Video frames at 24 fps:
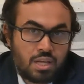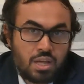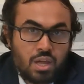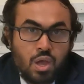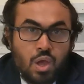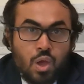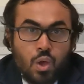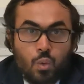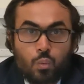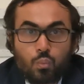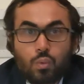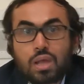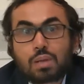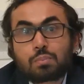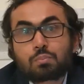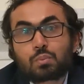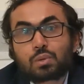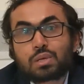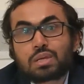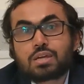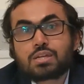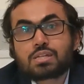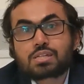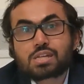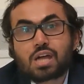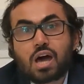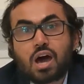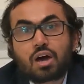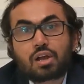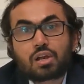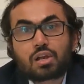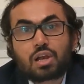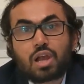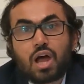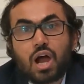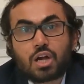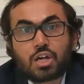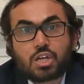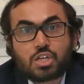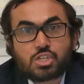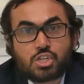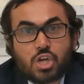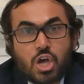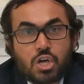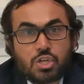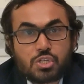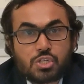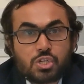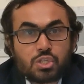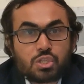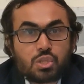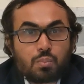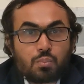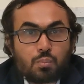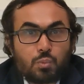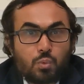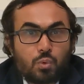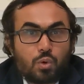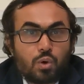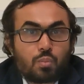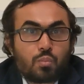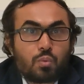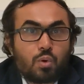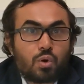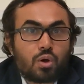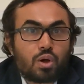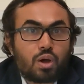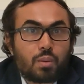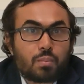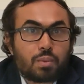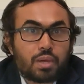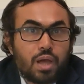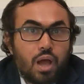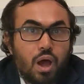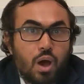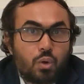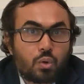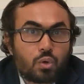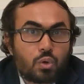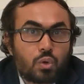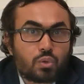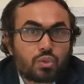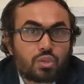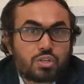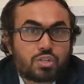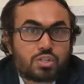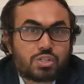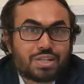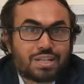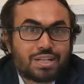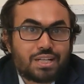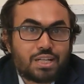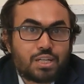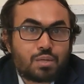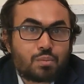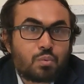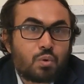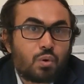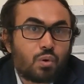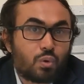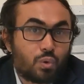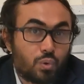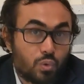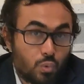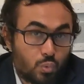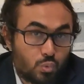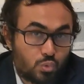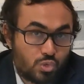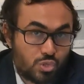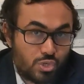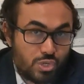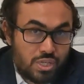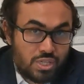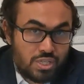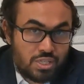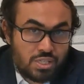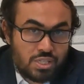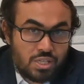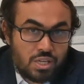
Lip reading: While police are lathi charging the poor for coming out on the street for groceries,